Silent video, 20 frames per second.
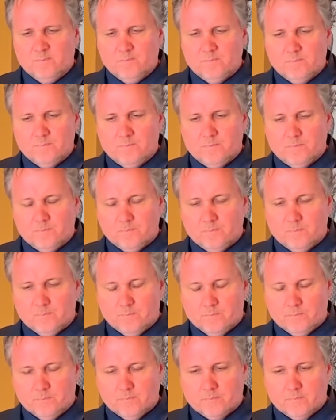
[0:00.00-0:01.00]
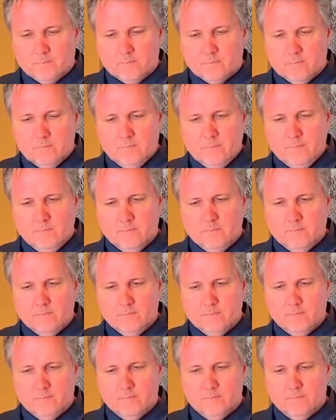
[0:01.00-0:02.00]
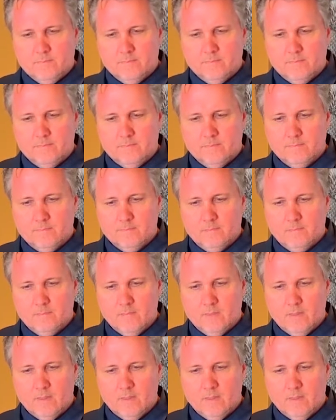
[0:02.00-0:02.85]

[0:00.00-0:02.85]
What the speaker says: [no speech]